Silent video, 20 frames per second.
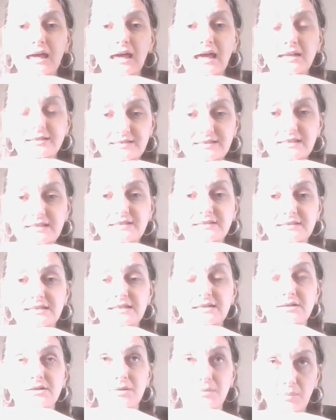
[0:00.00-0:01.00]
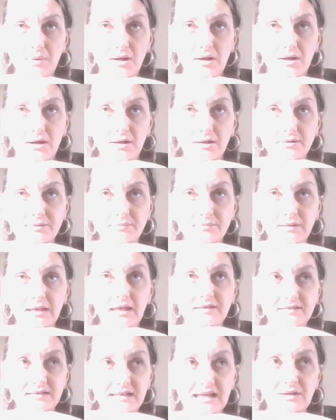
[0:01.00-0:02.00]
and DC Kumar
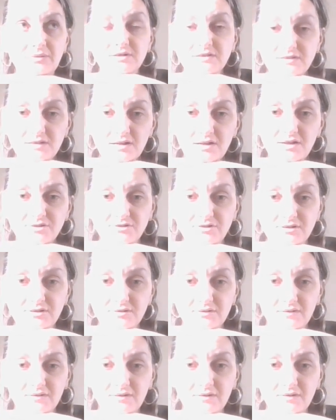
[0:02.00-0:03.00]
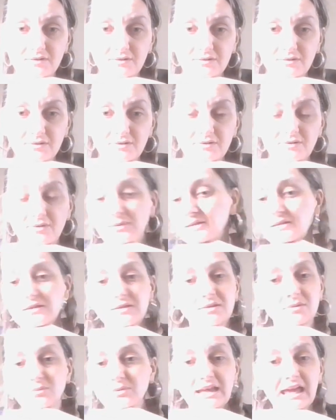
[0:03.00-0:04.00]
is now a sergeant, so he
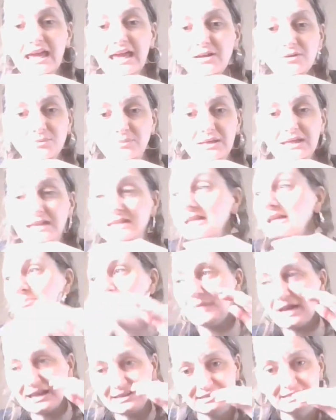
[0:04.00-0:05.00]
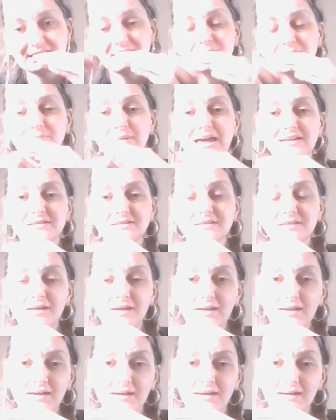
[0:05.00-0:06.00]
doesn't want to help me, and he battered it back to
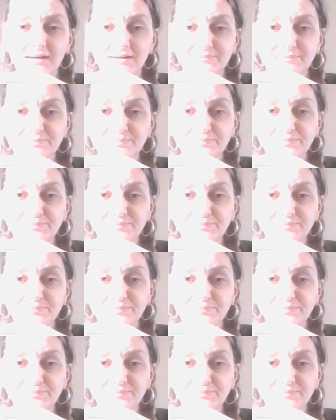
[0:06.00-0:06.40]
her.